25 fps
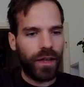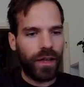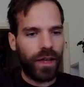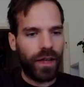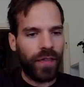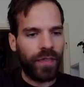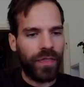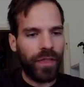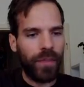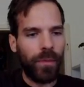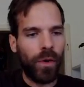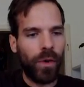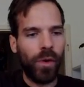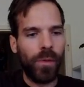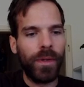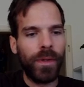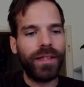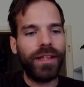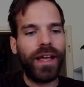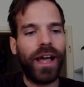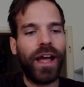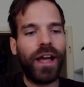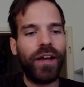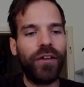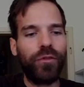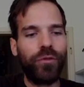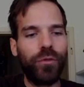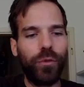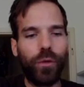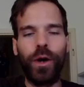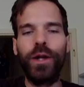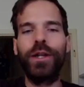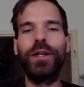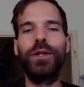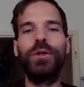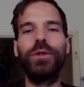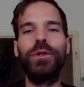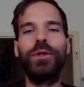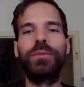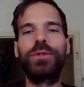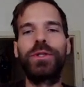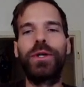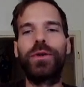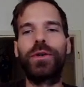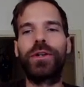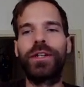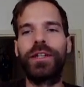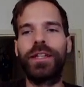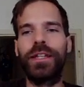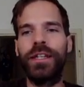at the moment I have one loop
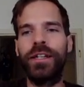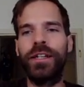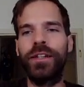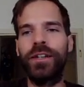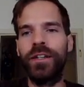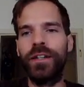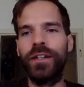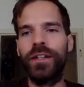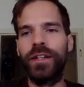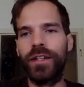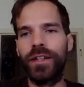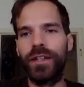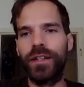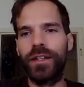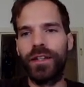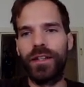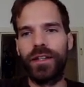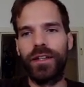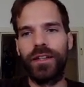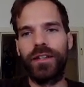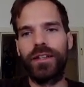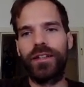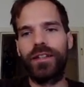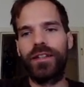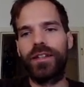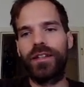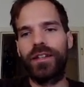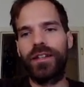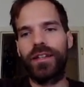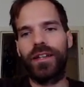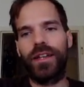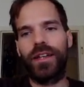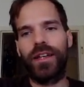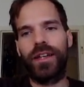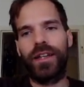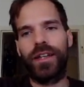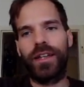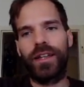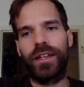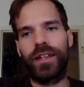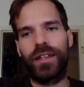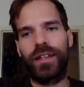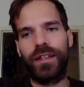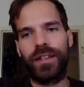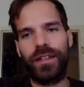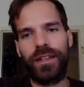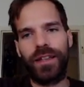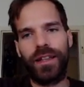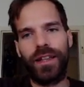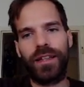token here
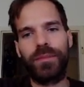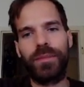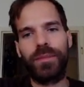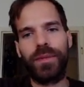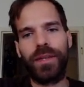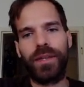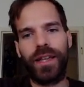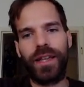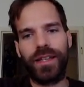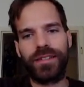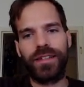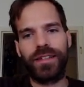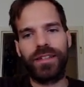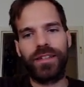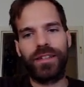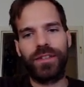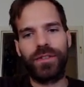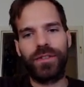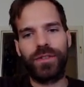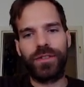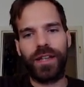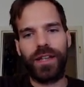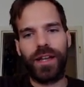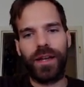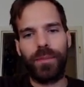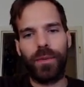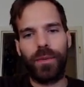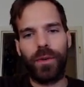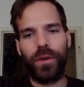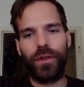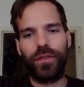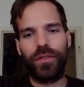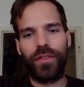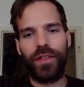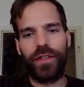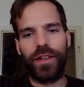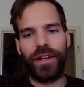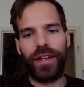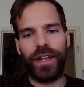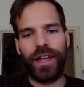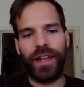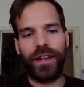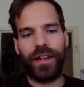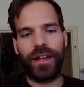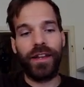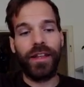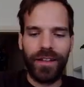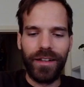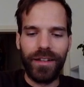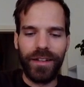and let me guess I need to type all of that
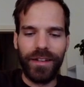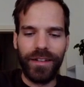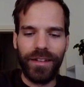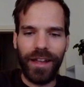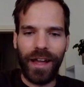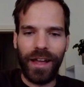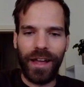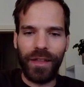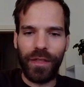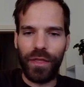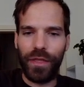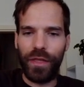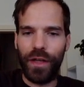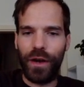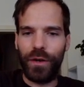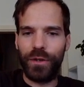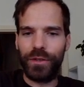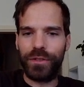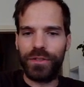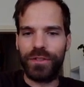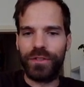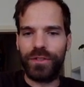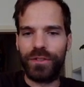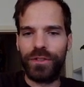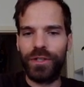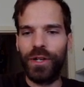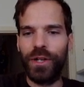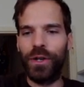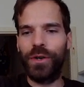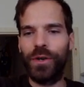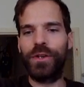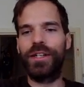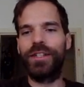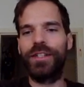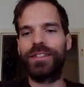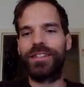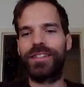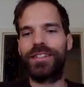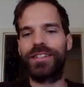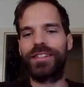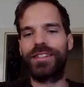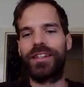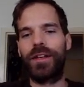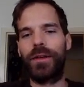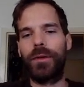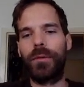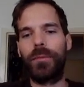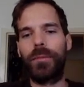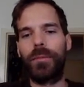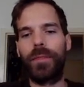again 9,000 tokens.
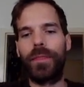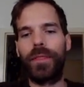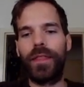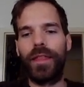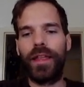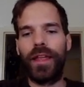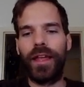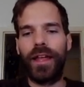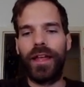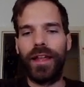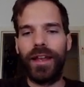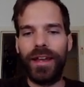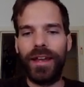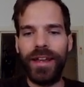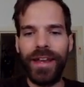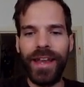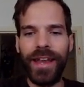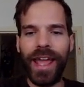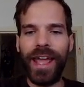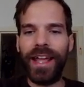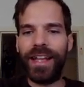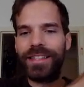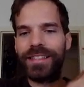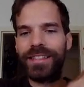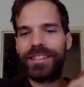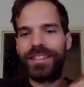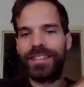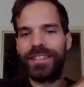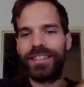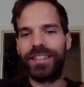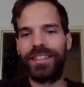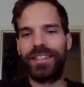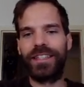Next.